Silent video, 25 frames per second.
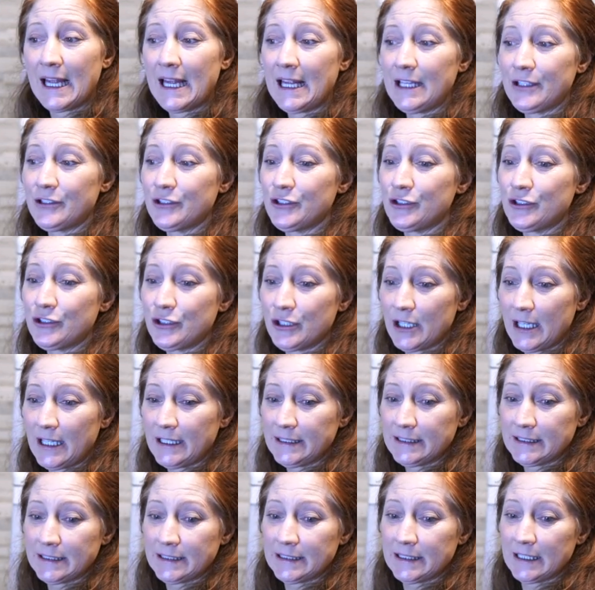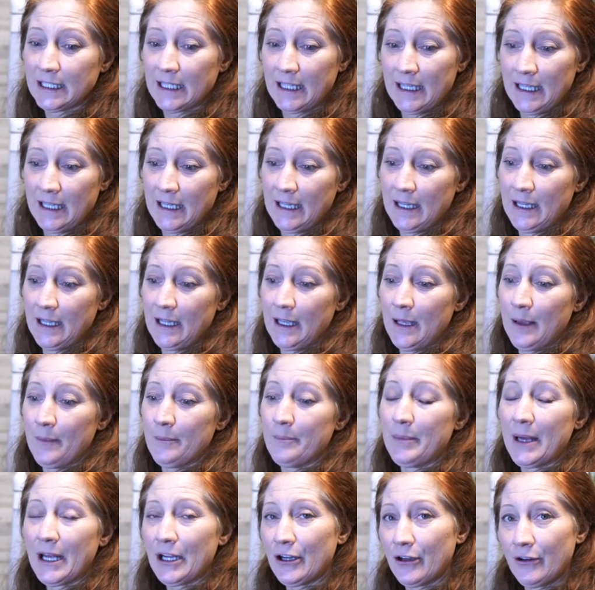It's just
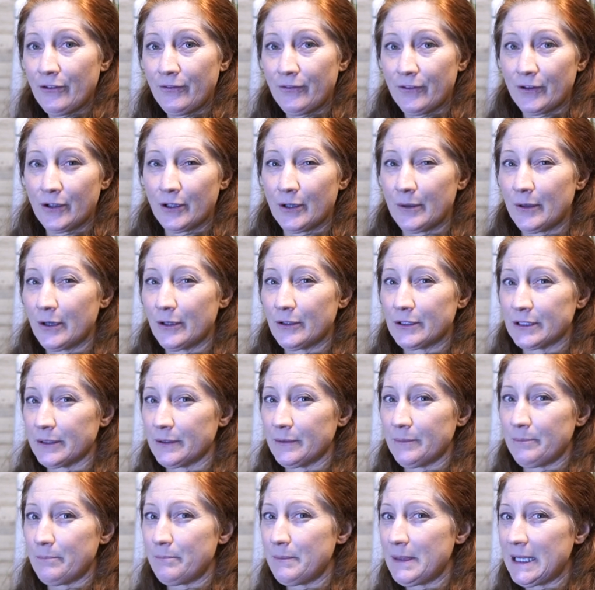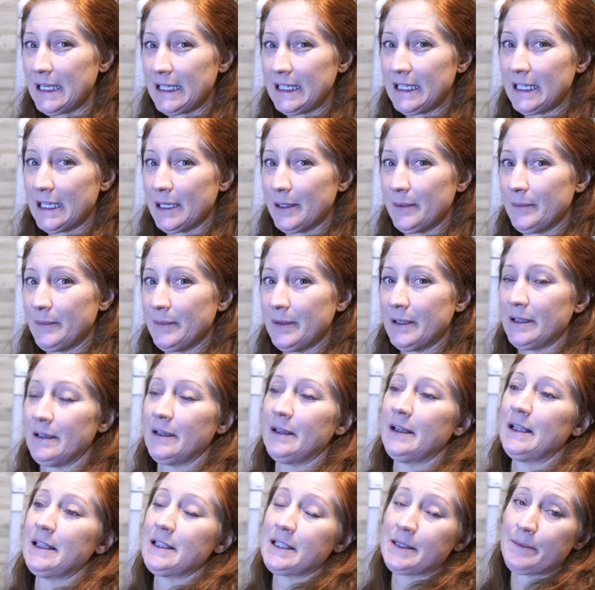better for medium
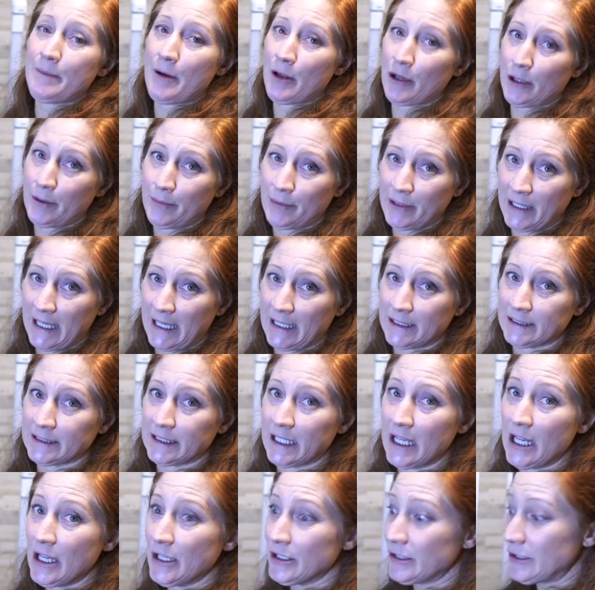and smaller plants.